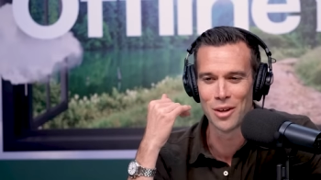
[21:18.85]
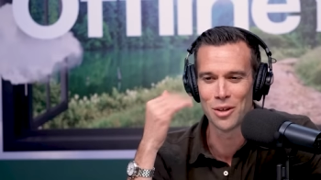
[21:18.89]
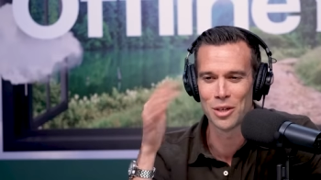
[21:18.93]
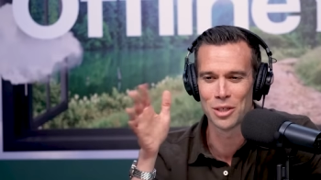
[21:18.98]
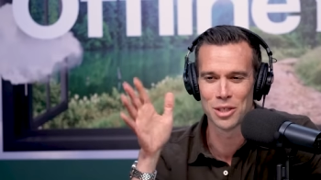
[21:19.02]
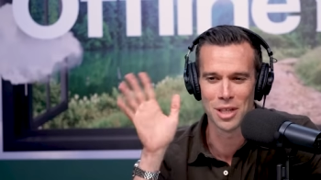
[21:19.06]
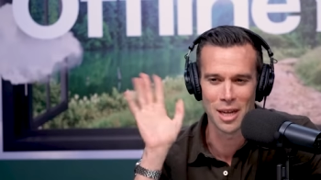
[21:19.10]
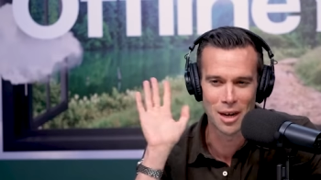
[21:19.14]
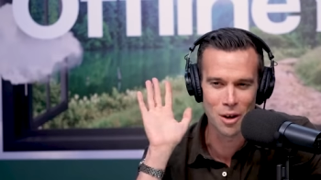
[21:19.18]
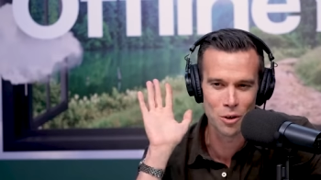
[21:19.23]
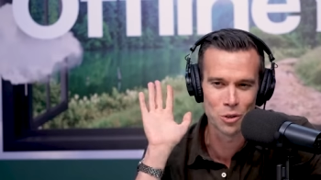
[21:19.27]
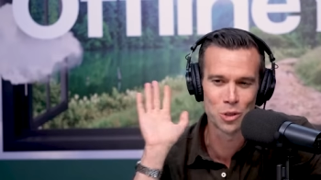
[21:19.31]
you're
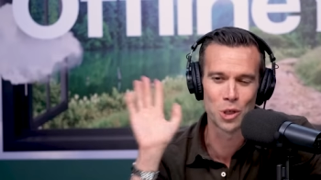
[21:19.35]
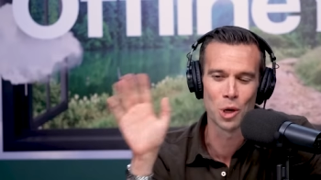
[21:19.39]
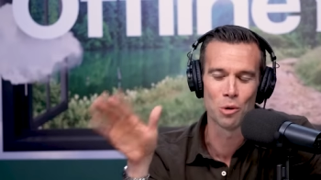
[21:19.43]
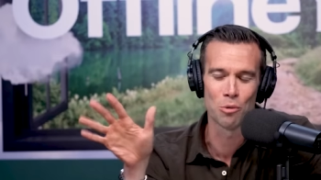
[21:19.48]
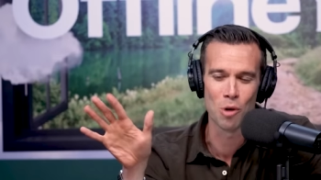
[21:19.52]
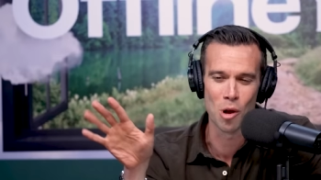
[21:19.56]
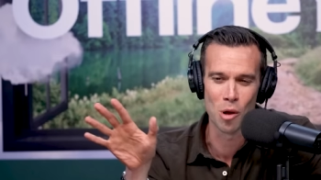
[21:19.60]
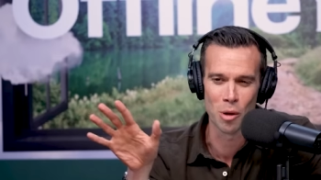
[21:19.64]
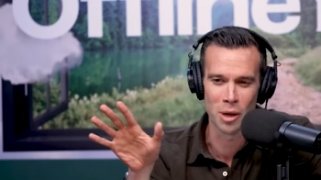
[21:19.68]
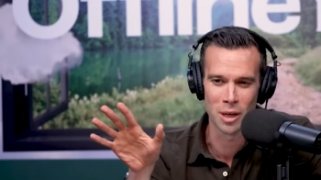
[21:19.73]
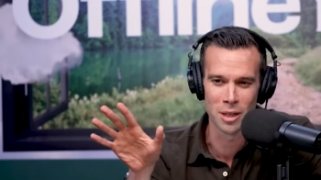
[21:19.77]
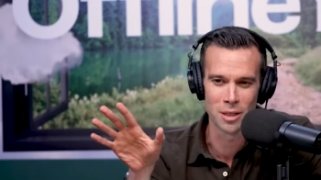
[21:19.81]
saying, oh, Joe
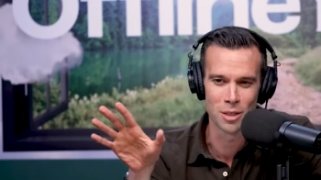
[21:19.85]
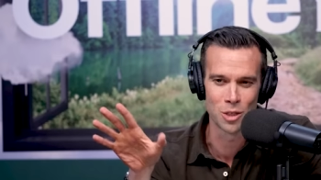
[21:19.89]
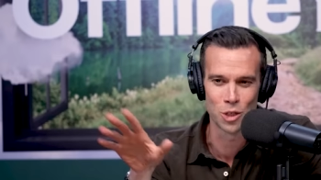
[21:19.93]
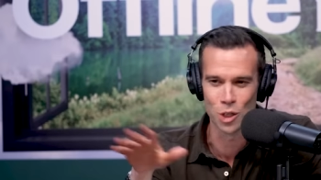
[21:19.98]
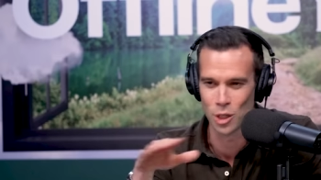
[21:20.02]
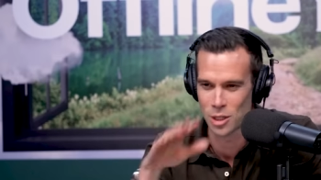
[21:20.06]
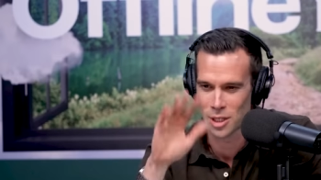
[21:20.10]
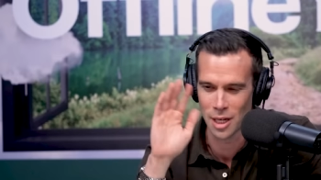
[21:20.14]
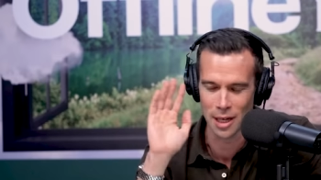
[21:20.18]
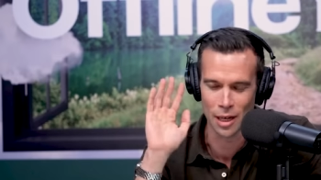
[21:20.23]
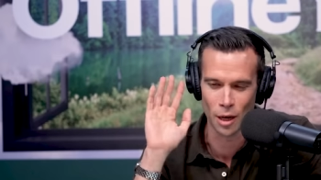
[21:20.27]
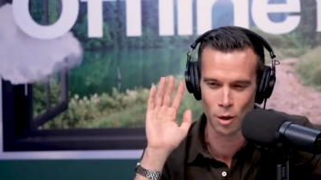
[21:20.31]
Rogan's
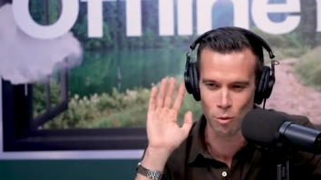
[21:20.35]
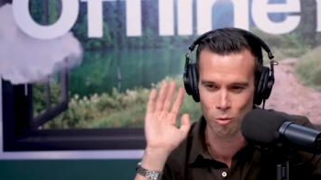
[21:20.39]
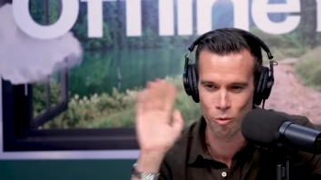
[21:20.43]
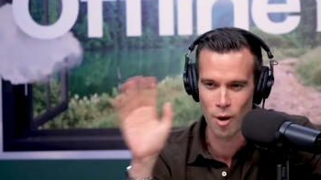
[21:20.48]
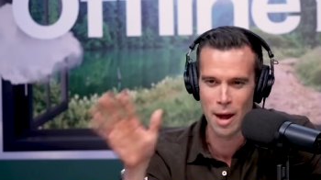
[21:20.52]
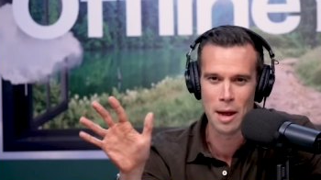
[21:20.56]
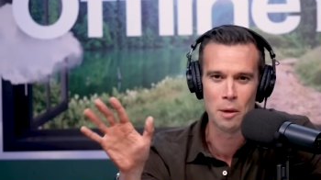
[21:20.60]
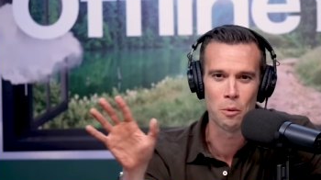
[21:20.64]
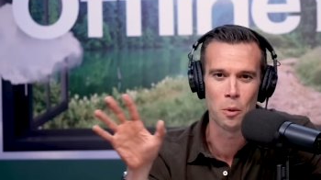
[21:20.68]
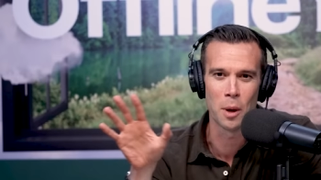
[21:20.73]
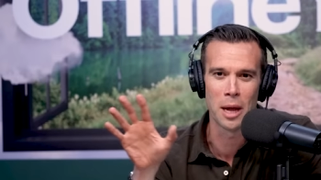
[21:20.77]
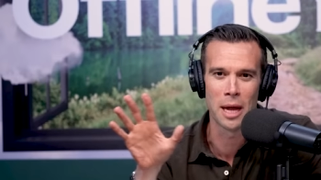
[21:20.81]
just like a
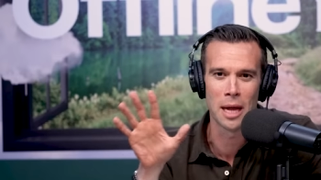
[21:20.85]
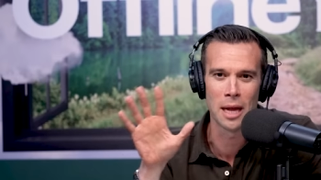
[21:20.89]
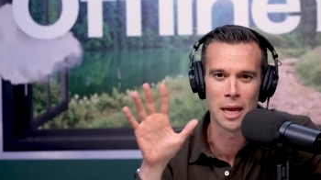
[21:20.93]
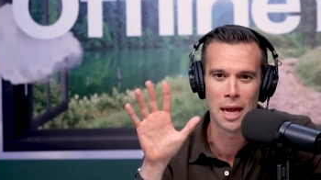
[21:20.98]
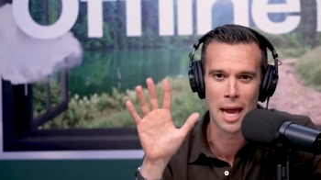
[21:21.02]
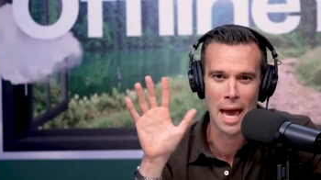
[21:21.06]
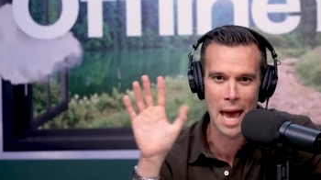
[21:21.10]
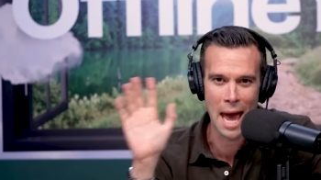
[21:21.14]
right wing